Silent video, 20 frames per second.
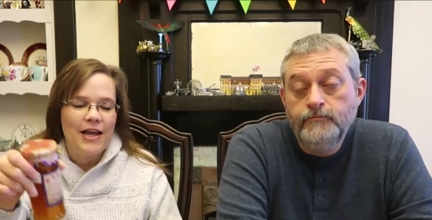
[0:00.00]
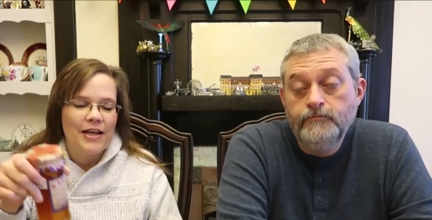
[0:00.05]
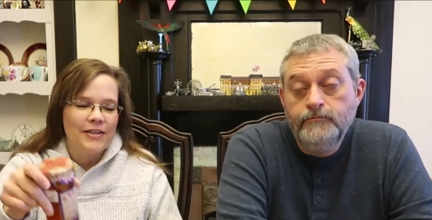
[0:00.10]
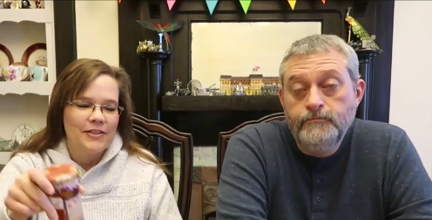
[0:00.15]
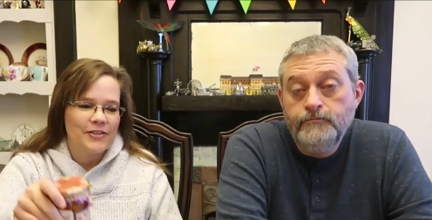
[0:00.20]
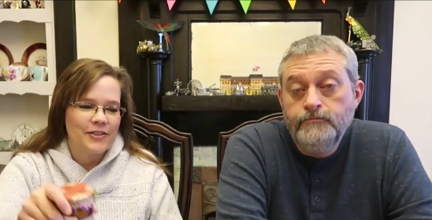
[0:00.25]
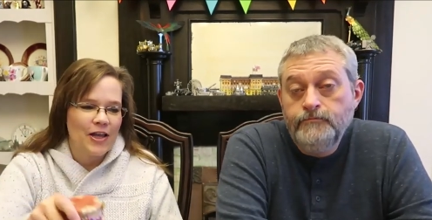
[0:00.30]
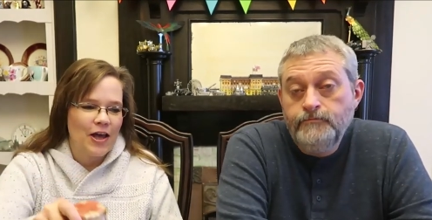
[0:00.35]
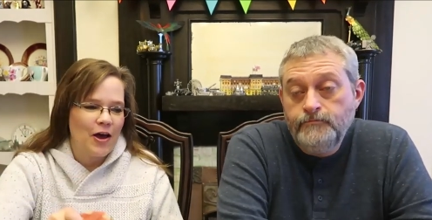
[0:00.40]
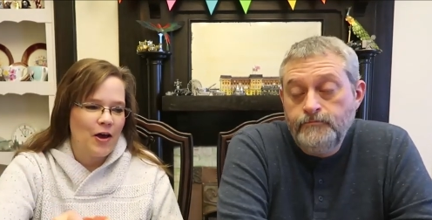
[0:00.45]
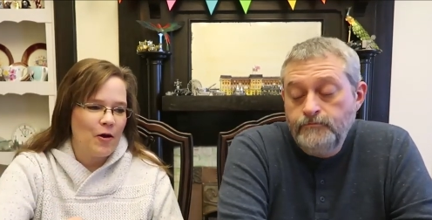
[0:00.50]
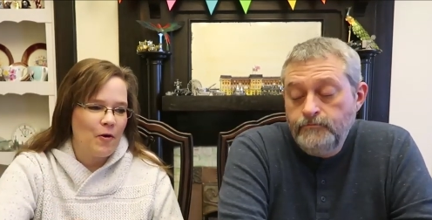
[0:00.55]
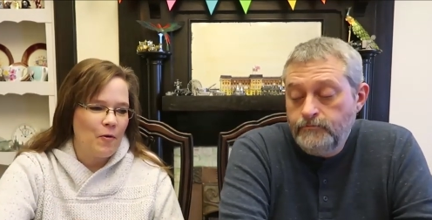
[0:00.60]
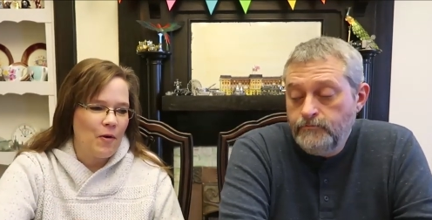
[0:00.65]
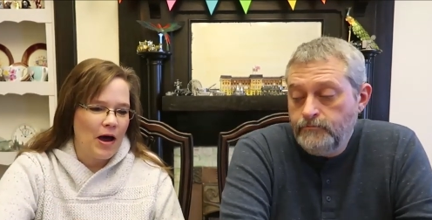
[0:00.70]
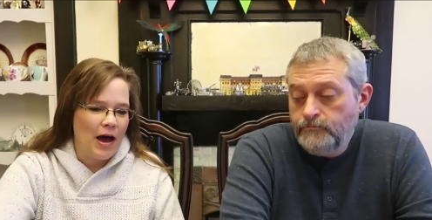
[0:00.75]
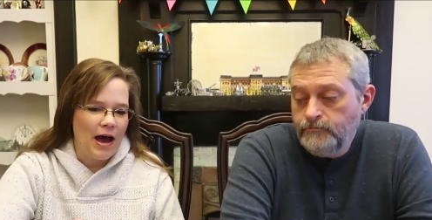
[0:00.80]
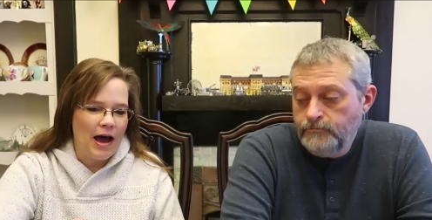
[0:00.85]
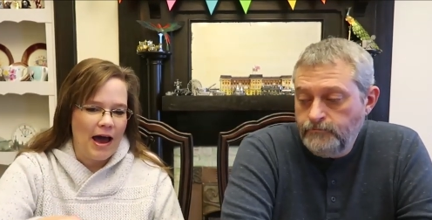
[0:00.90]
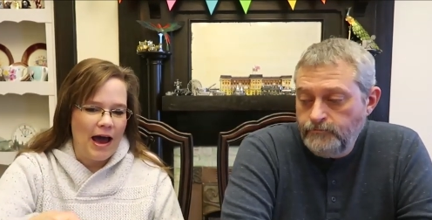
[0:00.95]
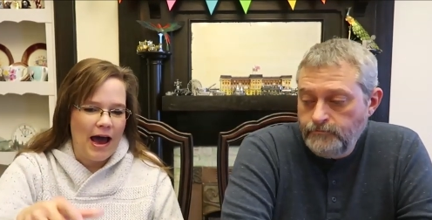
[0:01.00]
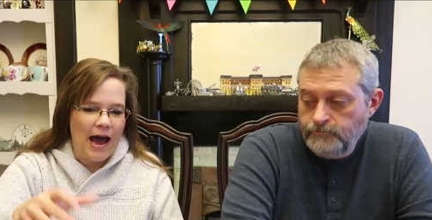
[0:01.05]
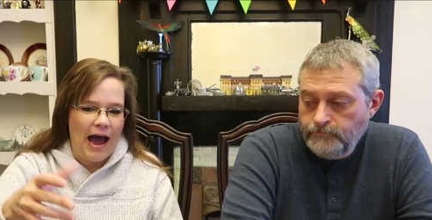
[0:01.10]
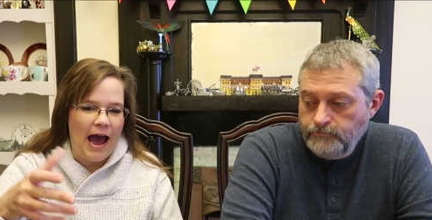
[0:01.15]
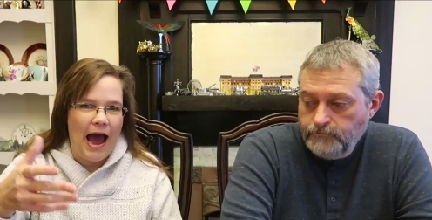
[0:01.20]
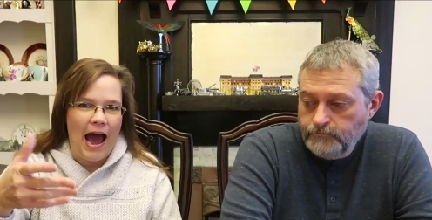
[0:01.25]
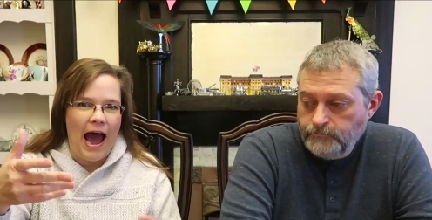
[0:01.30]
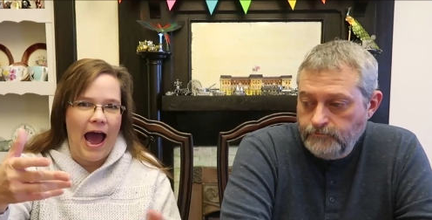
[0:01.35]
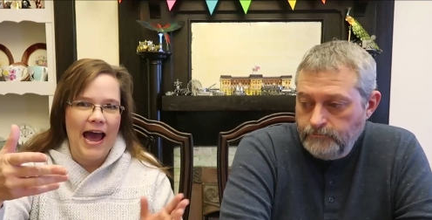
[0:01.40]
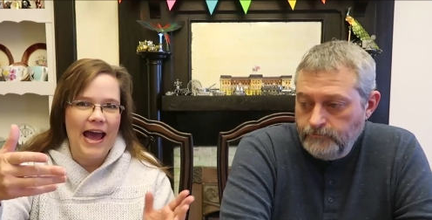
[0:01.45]
Speaker 1: So
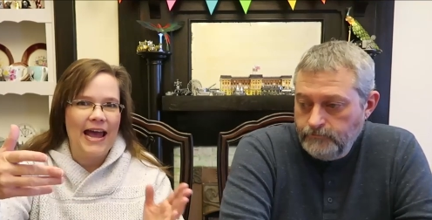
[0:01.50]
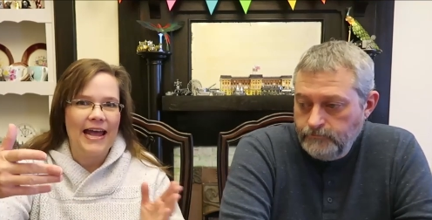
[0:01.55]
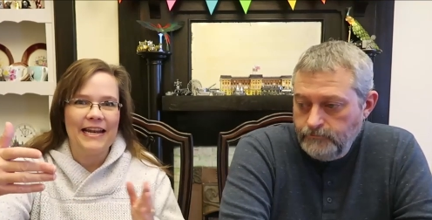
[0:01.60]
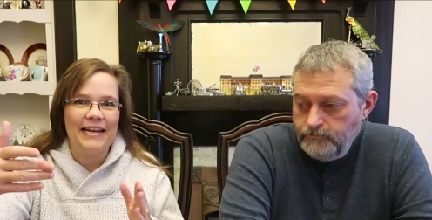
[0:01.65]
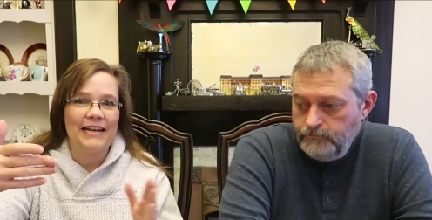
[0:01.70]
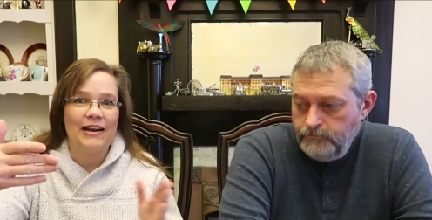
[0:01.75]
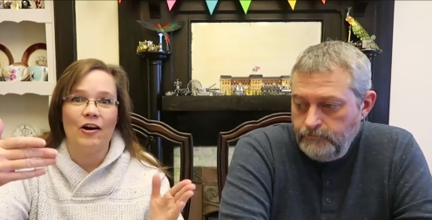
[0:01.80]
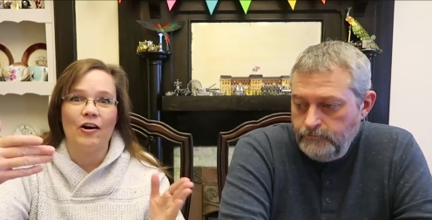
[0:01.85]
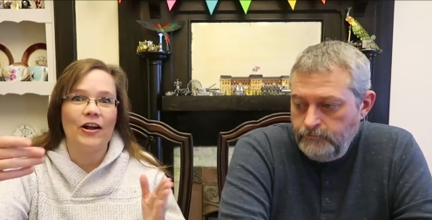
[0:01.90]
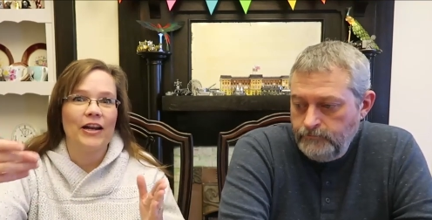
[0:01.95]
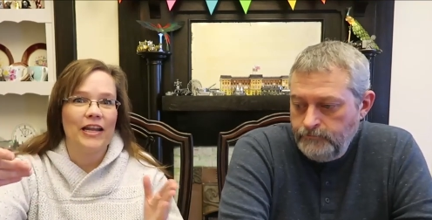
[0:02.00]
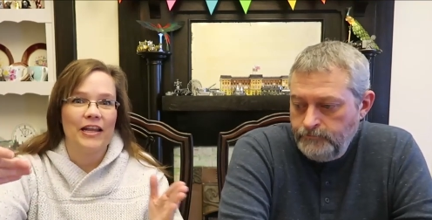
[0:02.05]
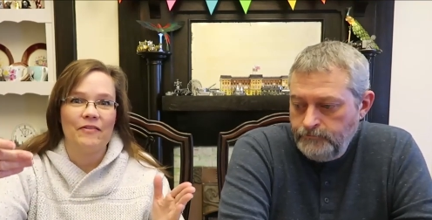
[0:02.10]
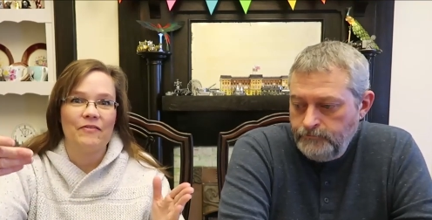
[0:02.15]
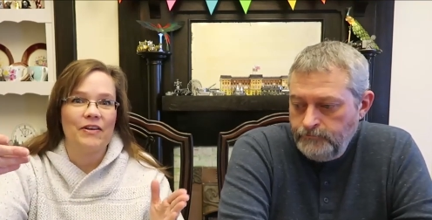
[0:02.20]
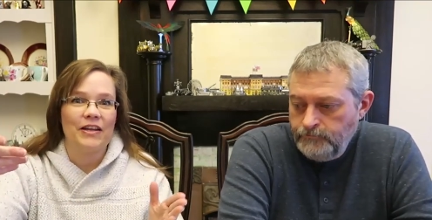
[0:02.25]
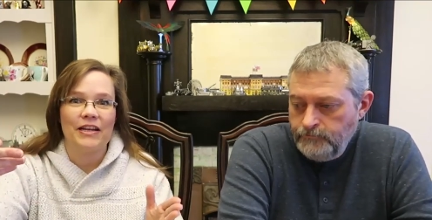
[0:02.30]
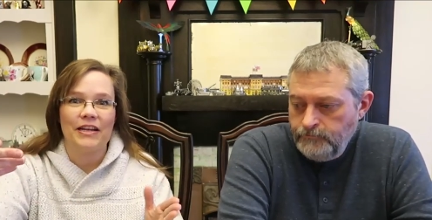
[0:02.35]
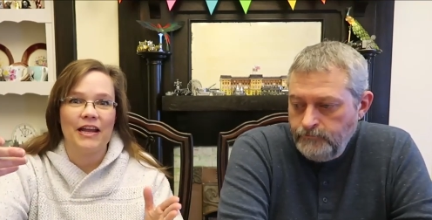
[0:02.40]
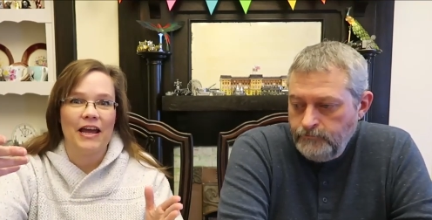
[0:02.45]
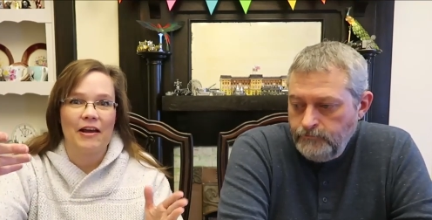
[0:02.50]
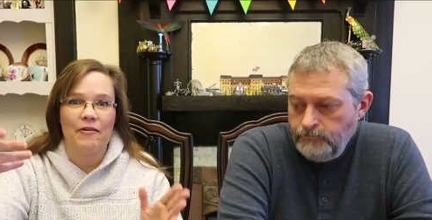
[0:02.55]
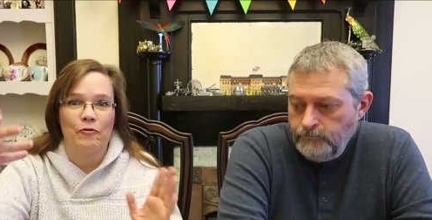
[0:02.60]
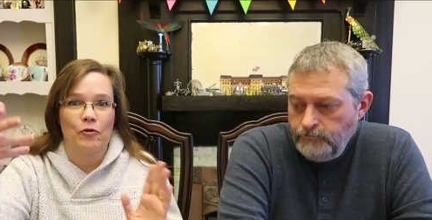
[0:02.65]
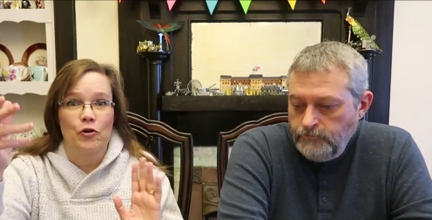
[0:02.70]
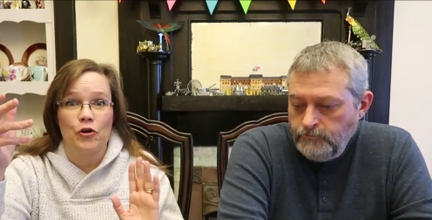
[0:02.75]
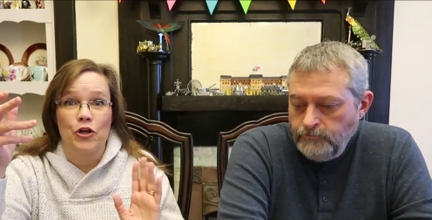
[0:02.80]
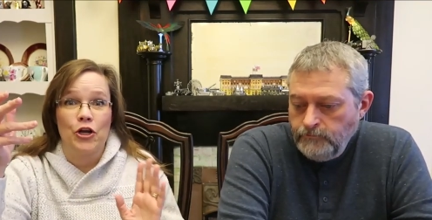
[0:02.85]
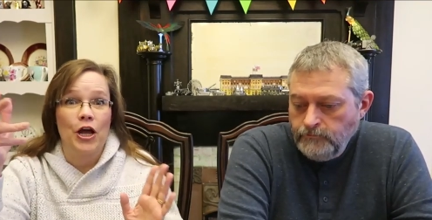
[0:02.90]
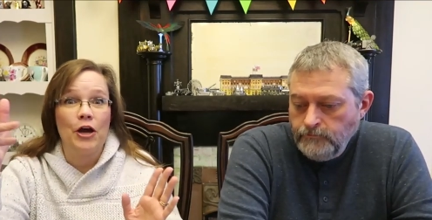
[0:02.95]
I had not even
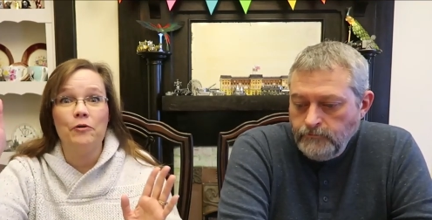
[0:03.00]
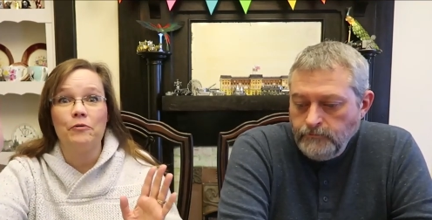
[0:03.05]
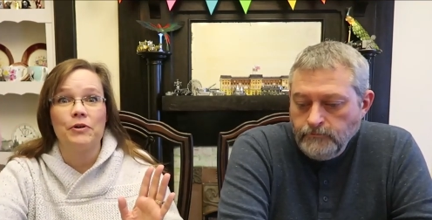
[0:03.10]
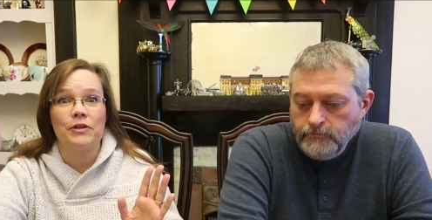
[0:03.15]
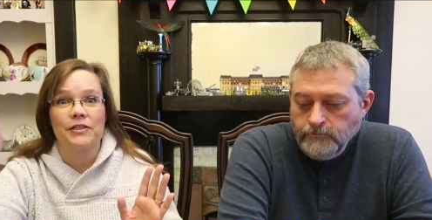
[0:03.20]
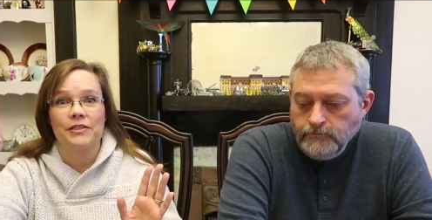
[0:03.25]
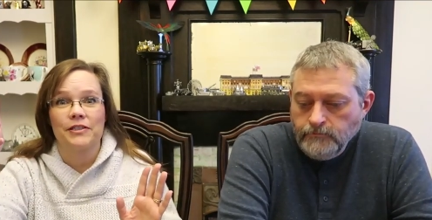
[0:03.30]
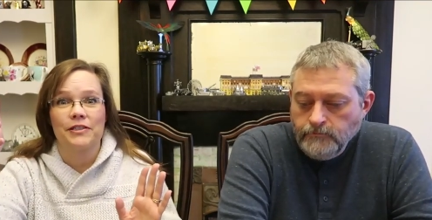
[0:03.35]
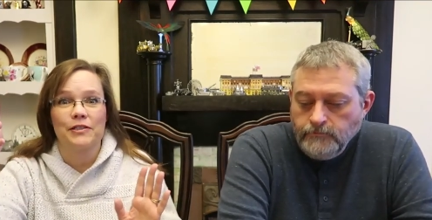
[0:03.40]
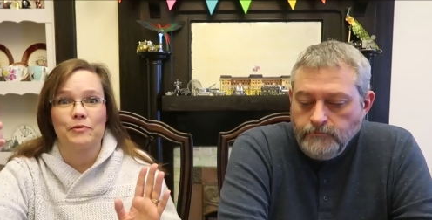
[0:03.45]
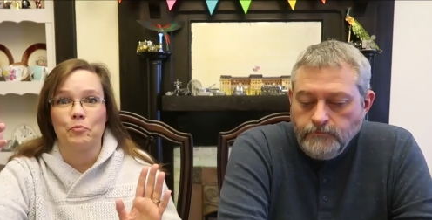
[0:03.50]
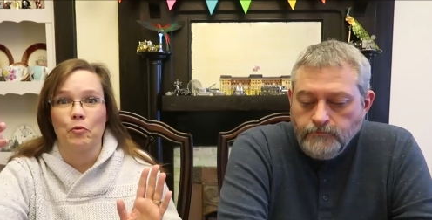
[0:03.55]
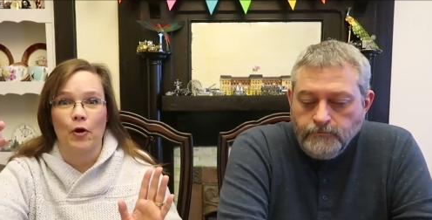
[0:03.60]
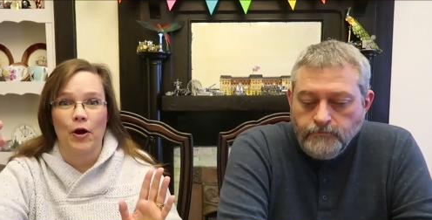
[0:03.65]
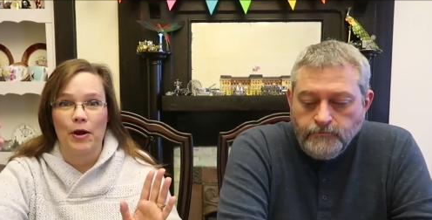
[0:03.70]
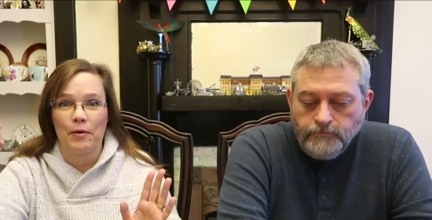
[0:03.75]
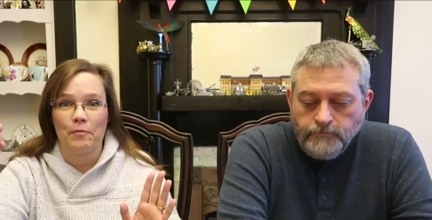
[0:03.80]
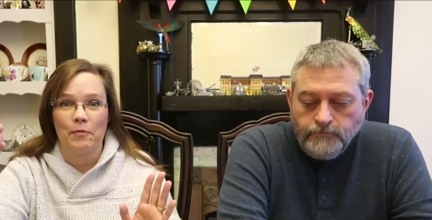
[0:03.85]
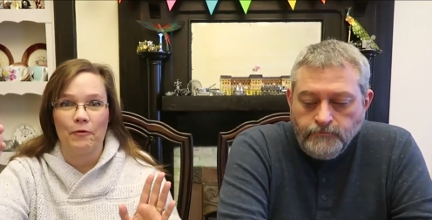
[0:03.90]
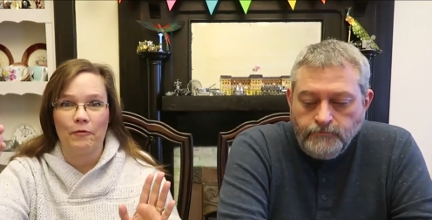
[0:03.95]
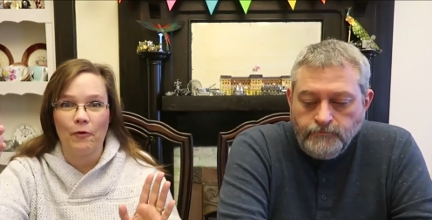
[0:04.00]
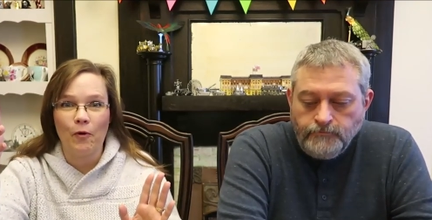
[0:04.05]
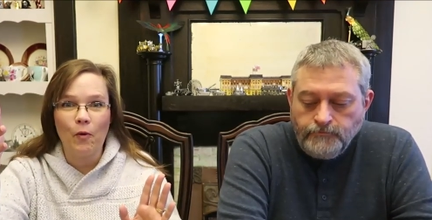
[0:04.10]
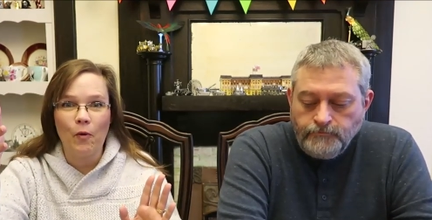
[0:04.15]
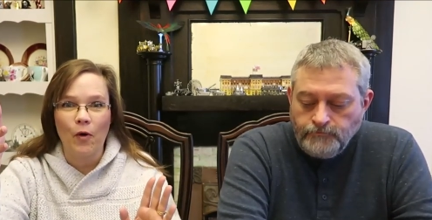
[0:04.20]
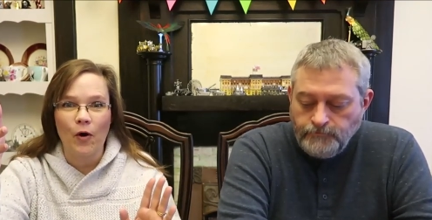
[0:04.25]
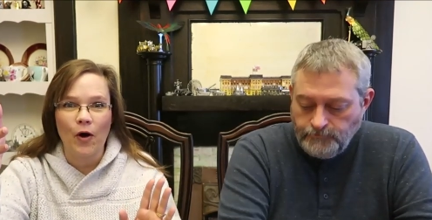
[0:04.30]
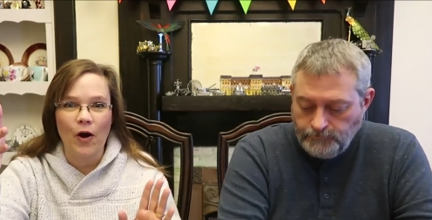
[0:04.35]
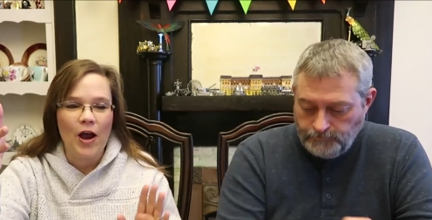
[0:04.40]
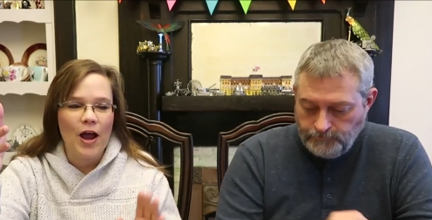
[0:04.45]
ever noticed this brand
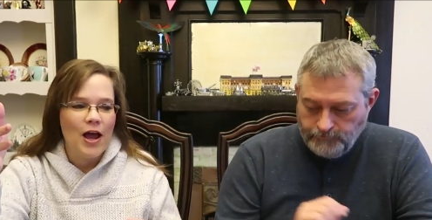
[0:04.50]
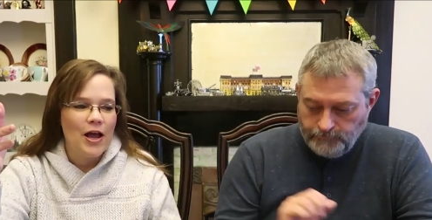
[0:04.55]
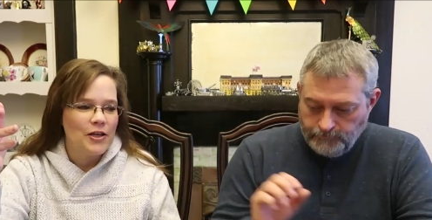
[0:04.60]
before.